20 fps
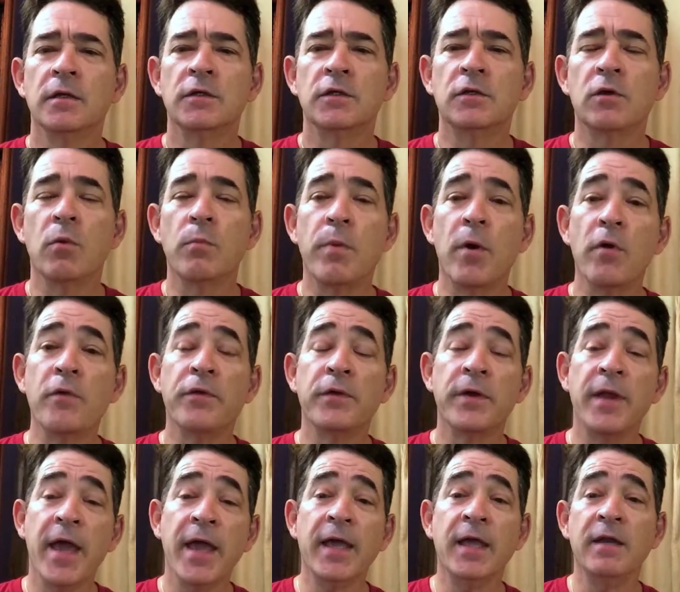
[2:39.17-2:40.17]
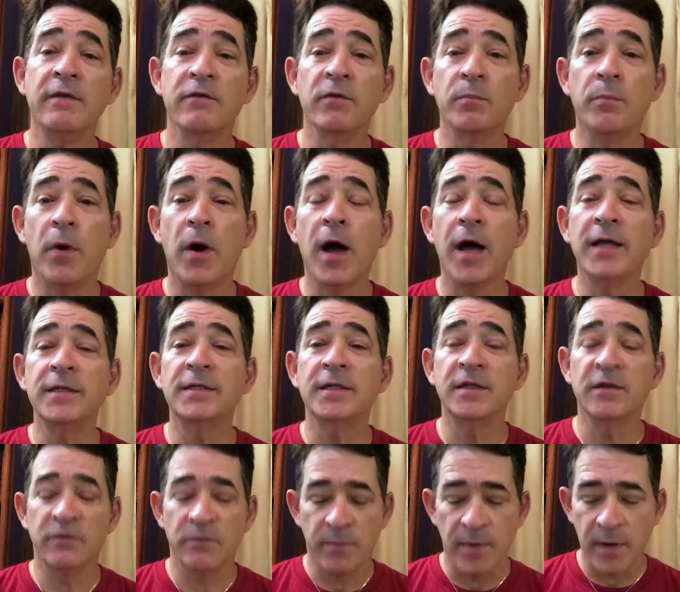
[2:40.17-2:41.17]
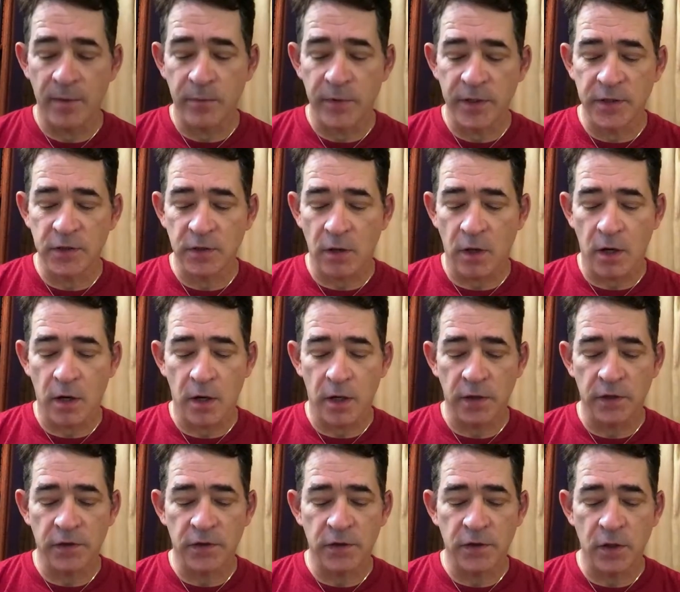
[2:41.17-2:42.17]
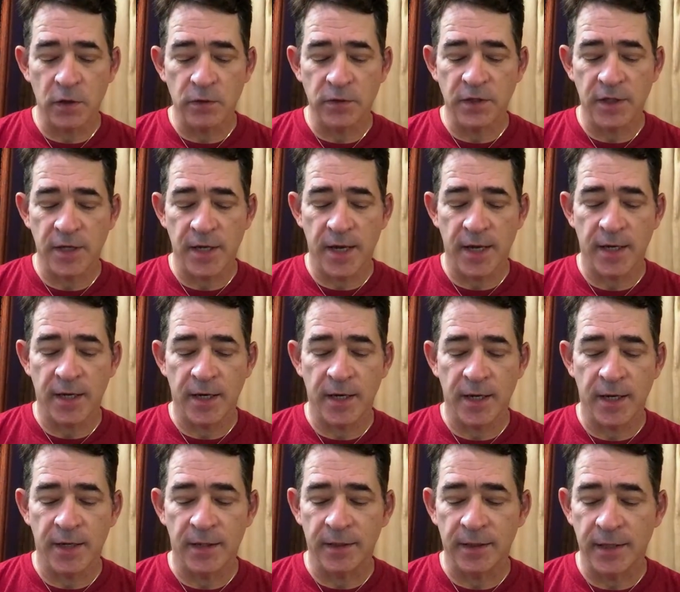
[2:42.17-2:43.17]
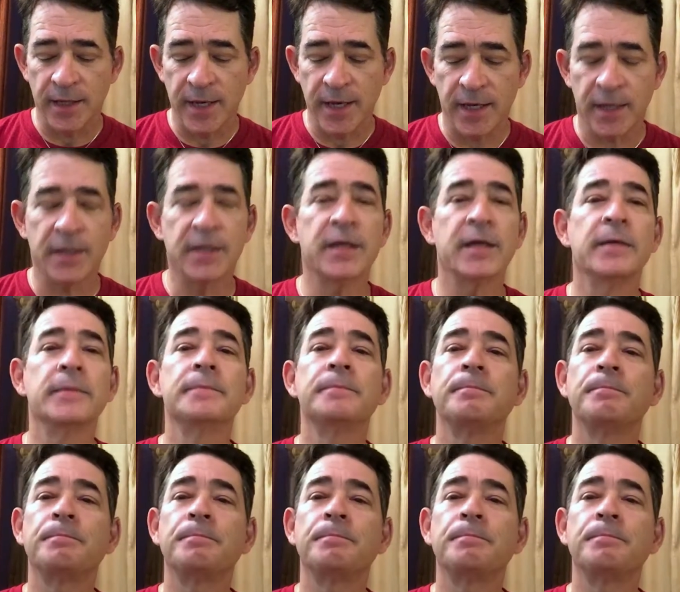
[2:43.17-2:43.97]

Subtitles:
So both negative and positive memories are associated and linked.